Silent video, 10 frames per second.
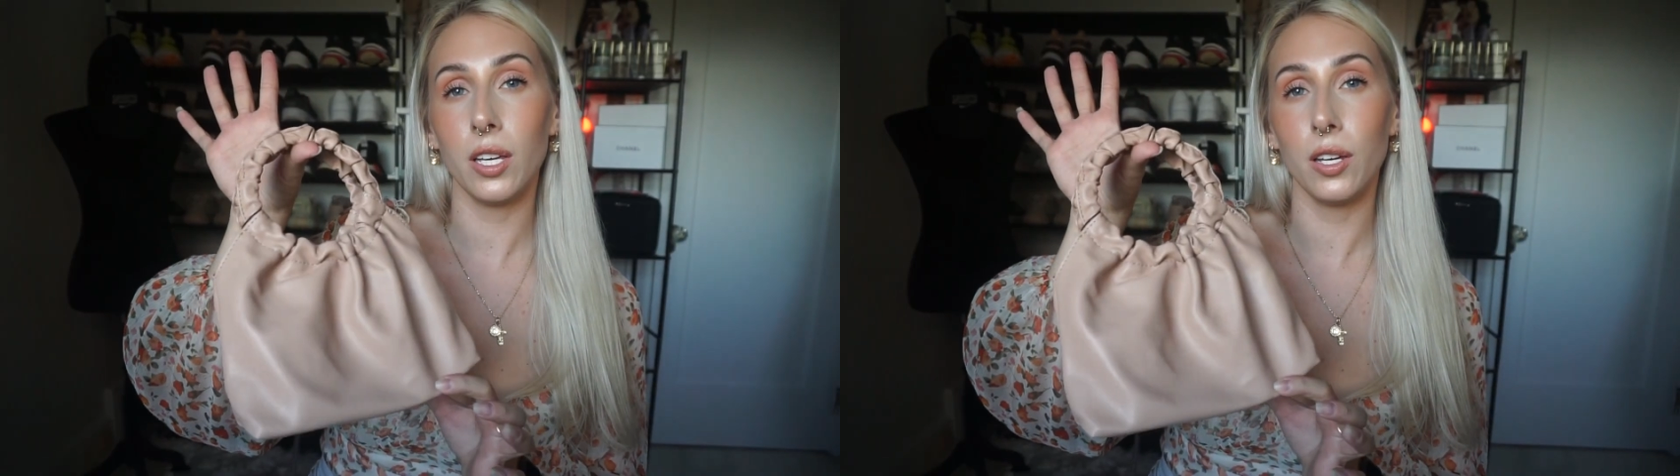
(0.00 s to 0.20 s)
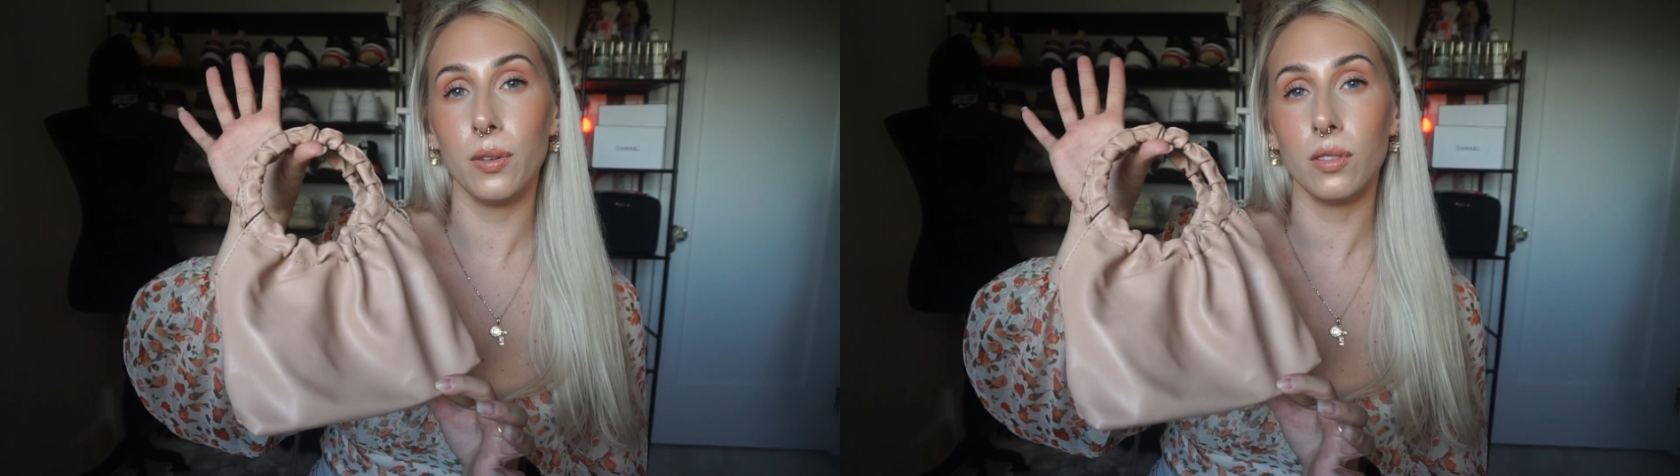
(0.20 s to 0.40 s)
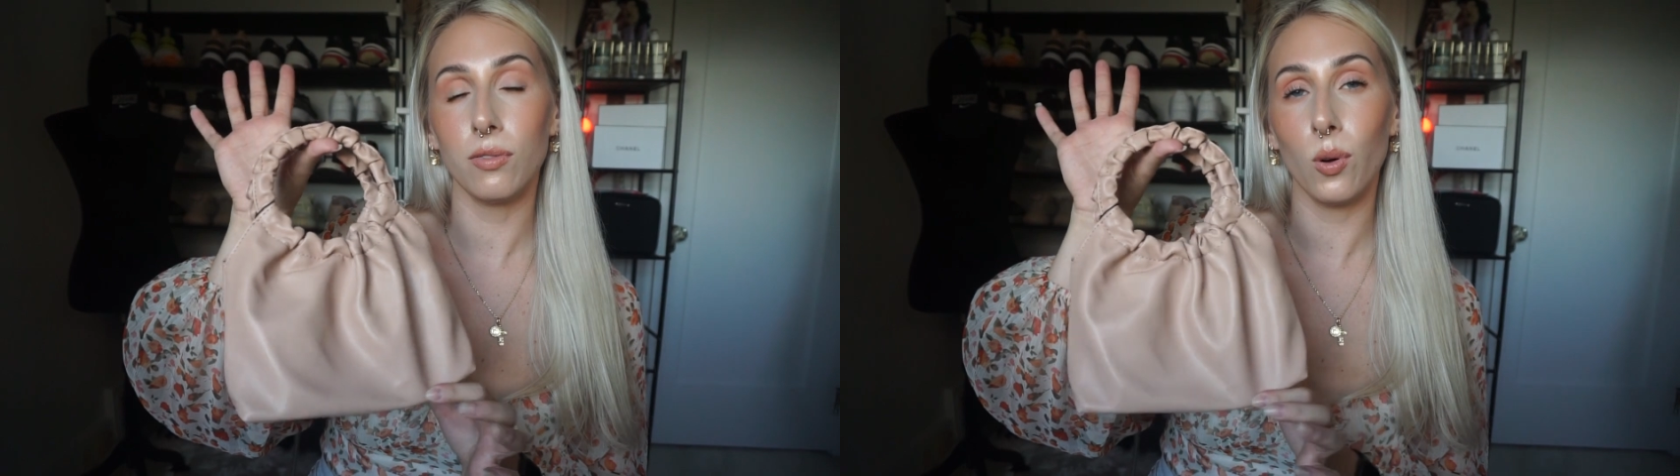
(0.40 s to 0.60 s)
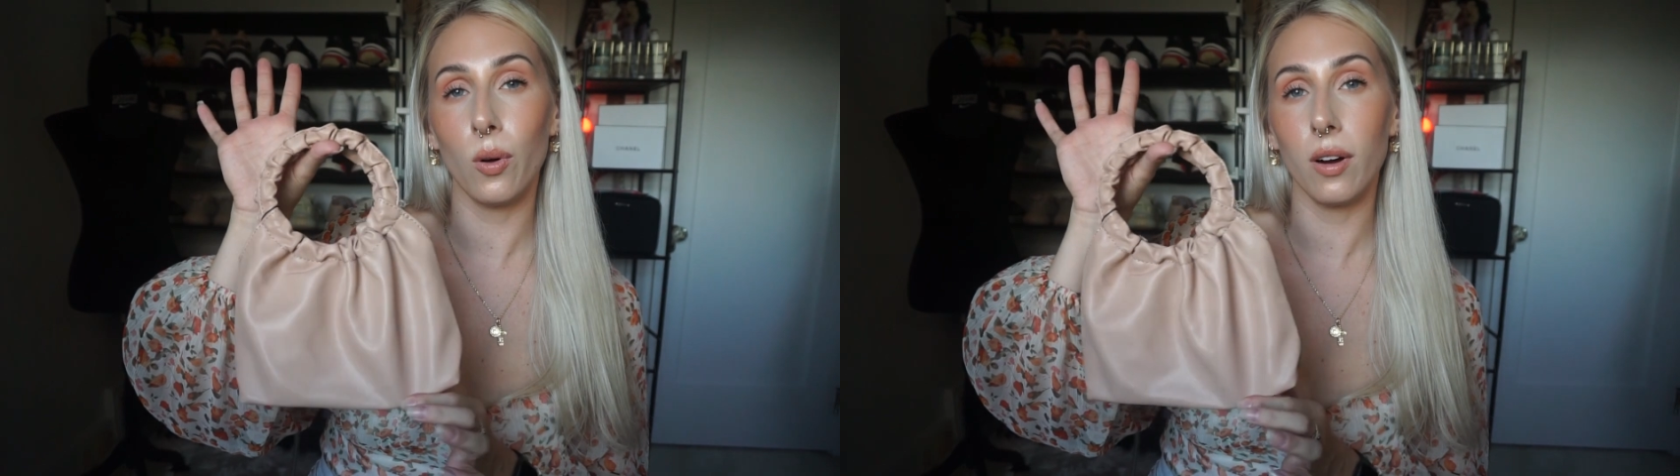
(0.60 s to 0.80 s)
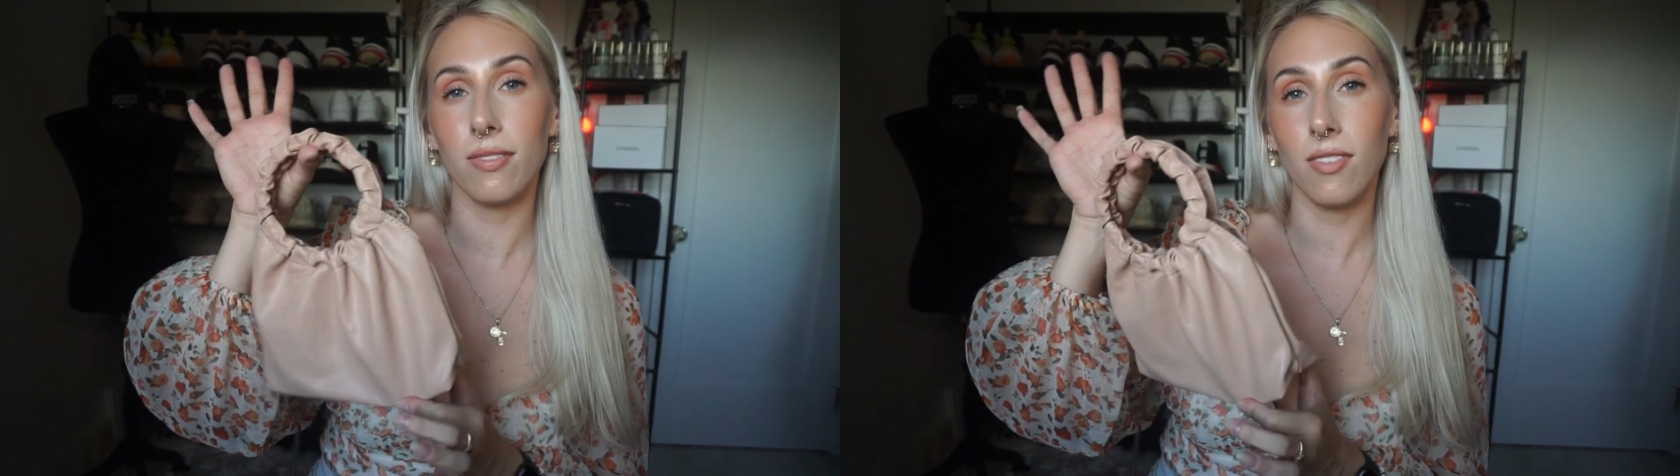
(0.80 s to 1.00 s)
cute
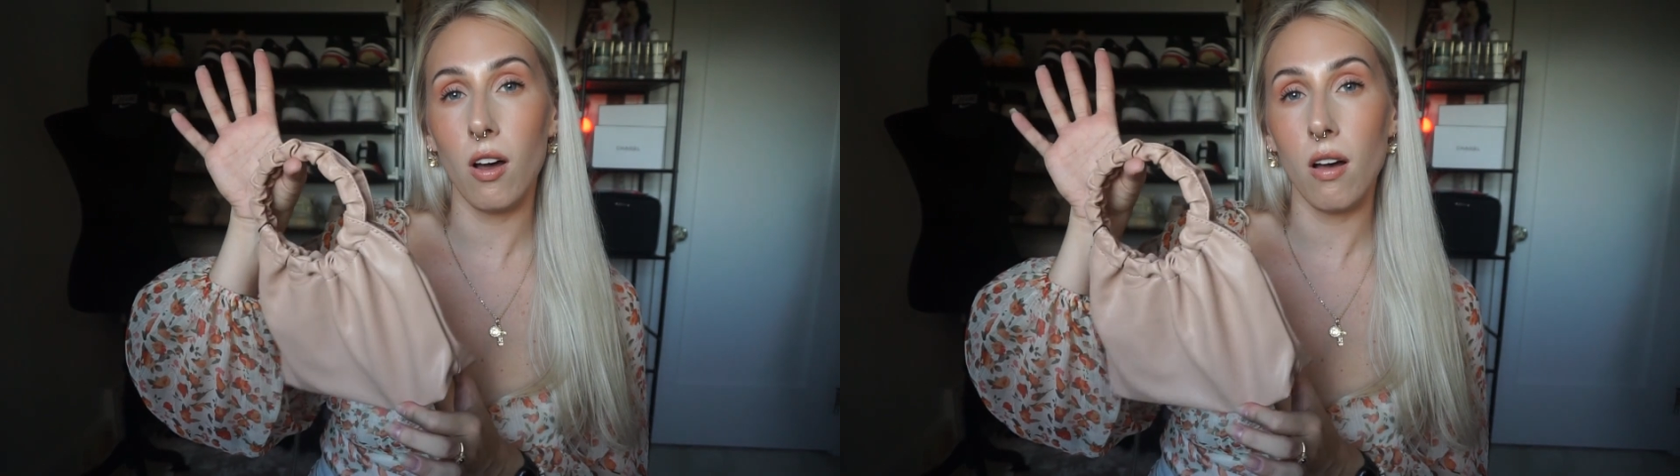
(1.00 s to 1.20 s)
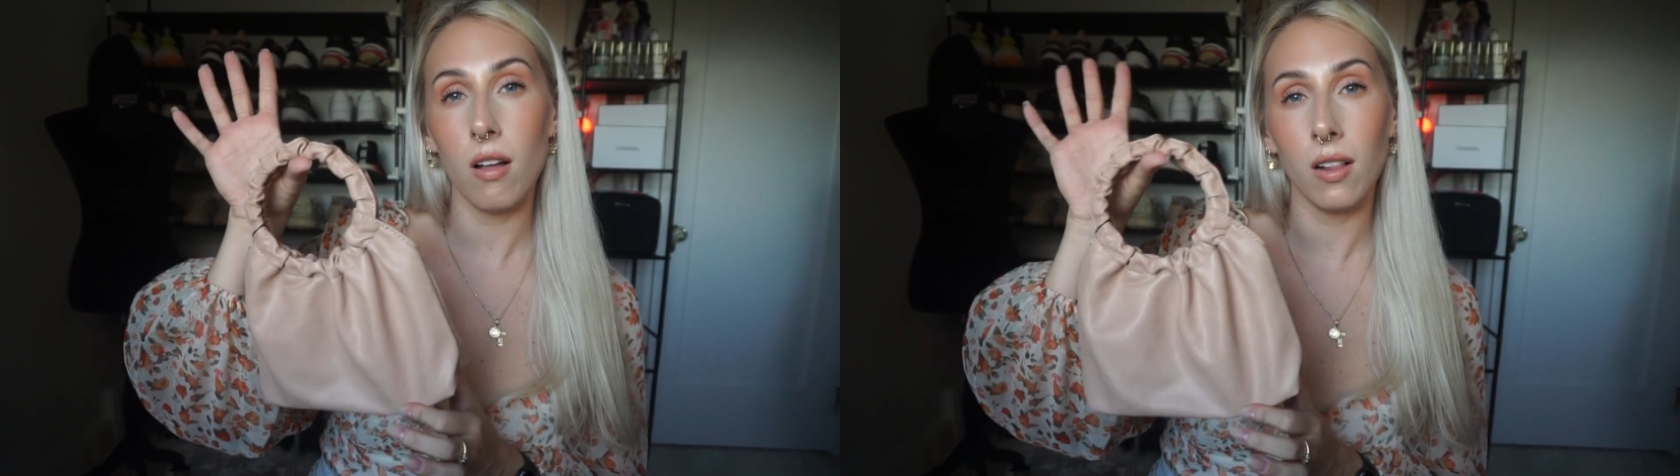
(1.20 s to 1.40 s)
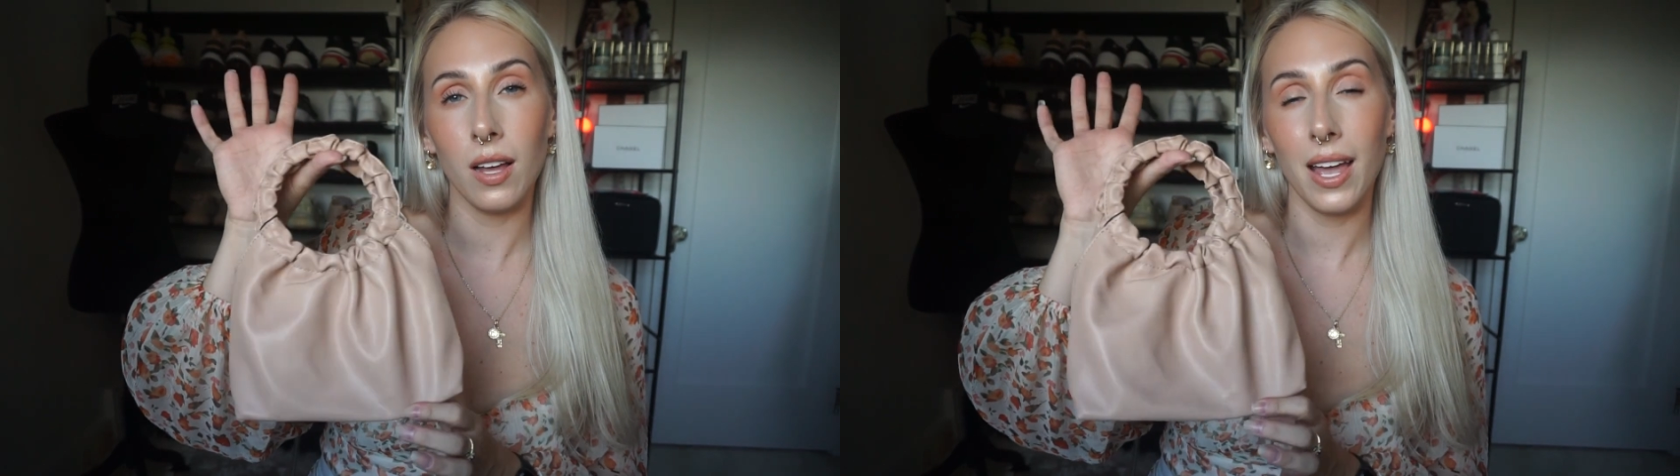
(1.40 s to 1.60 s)
for fall